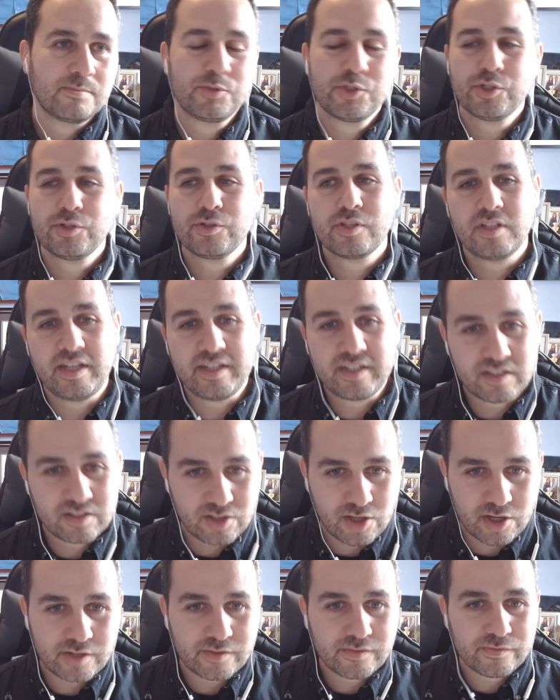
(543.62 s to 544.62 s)
I'm sure that like a
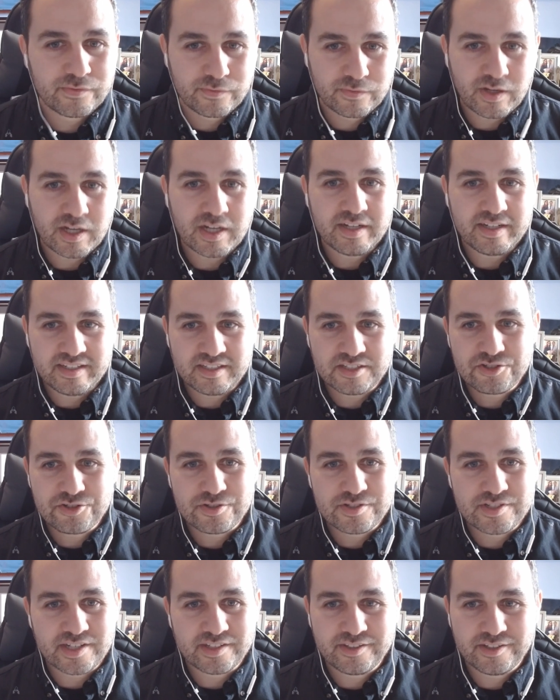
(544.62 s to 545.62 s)
lot of uh,
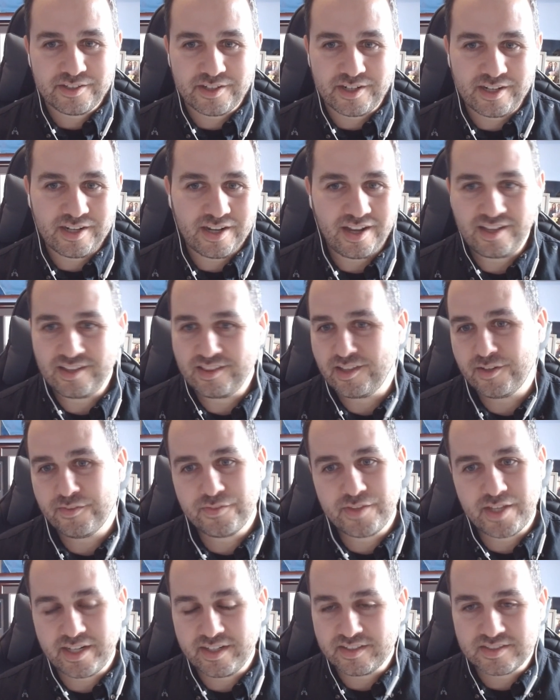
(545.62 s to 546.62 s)
industries out there, I, I
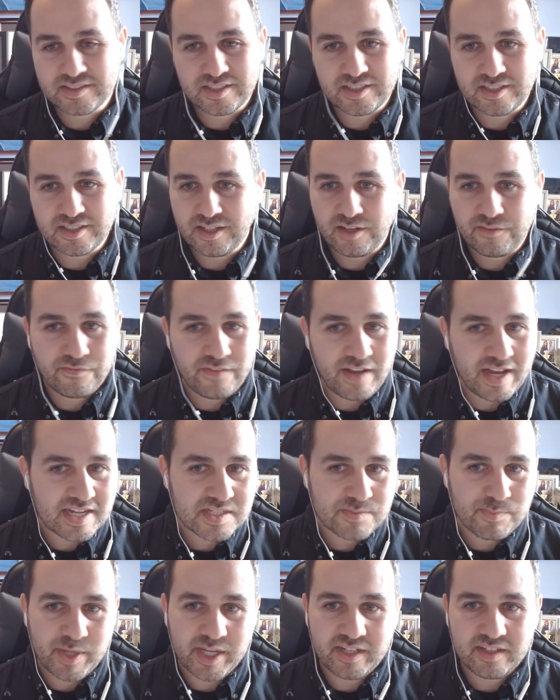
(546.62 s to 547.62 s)
love that it's a, a
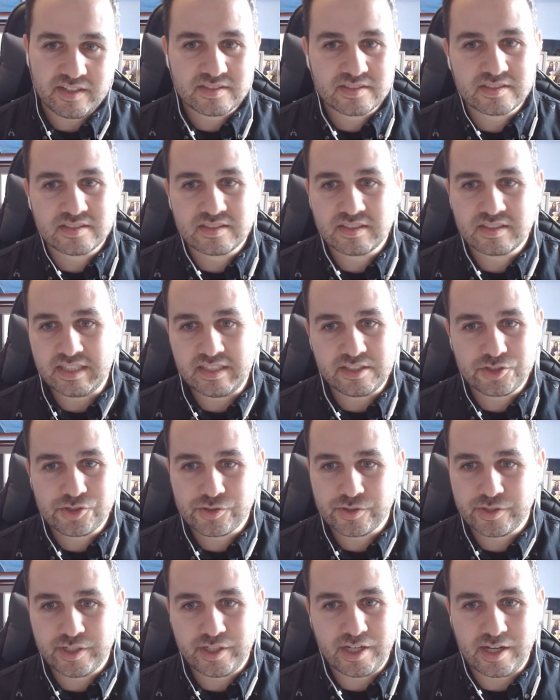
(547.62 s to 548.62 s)
fast paced
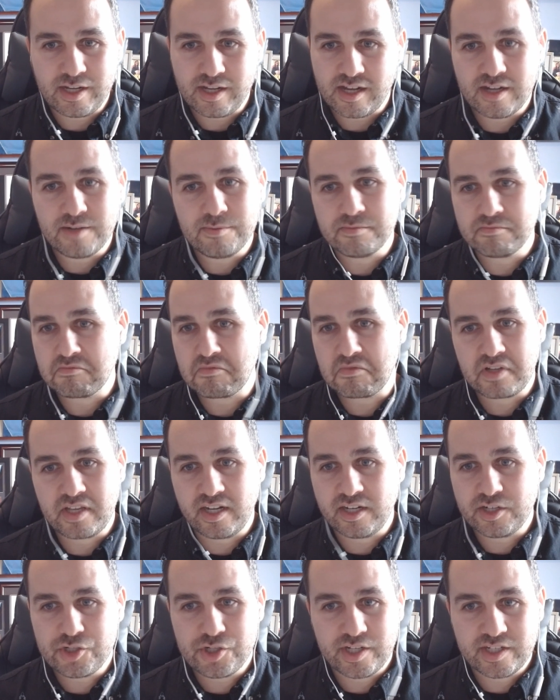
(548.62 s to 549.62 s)
industry. I, I,
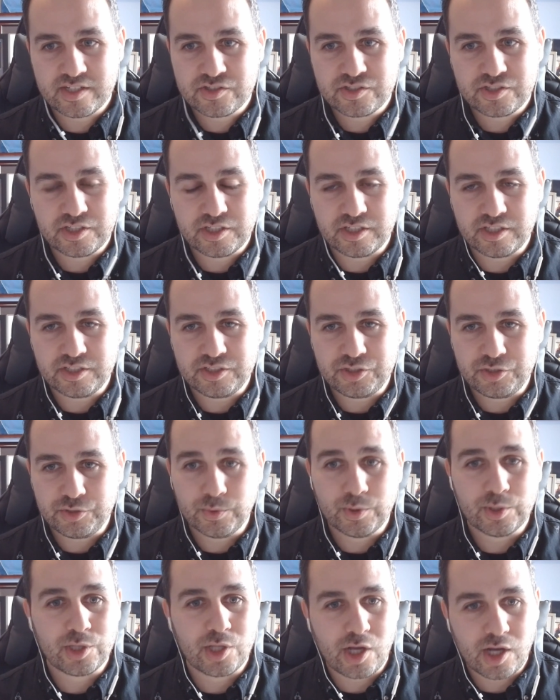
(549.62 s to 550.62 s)
get a chance to
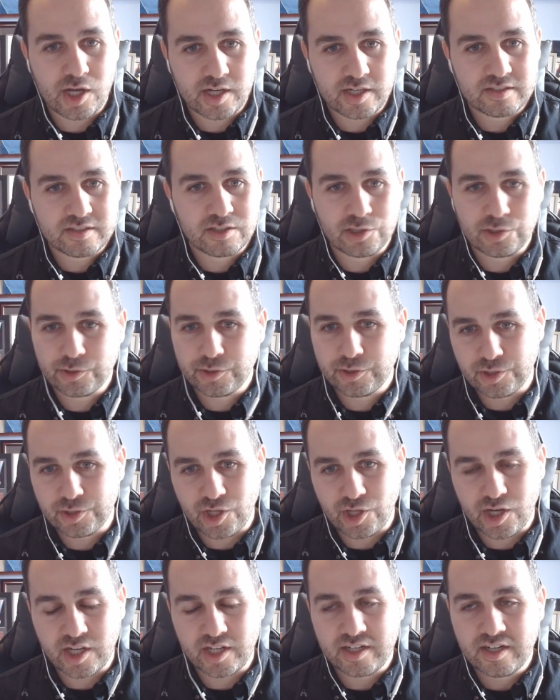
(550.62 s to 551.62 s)
do a lot, learn a
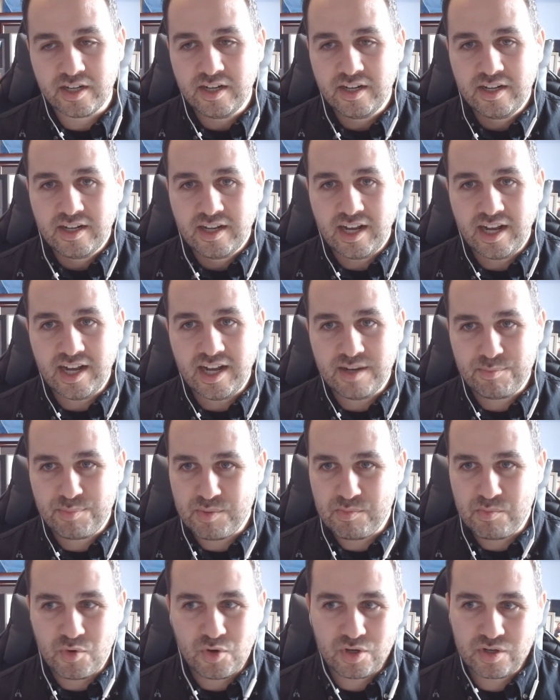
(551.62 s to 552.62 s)
lot, uh,
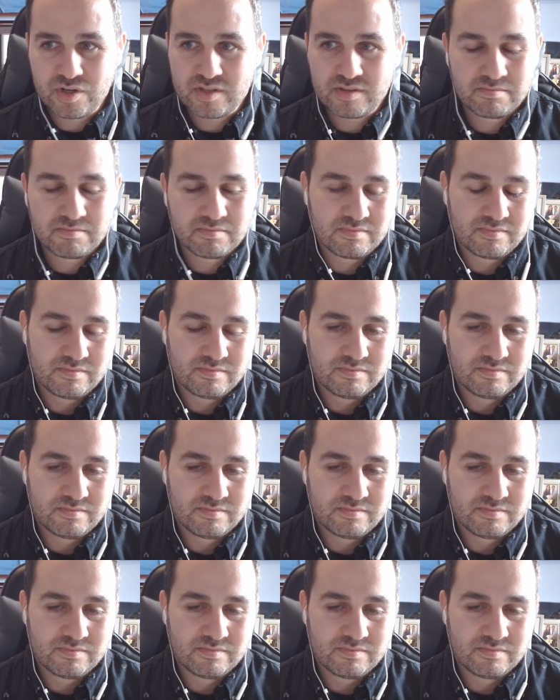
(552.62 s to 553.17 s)
but more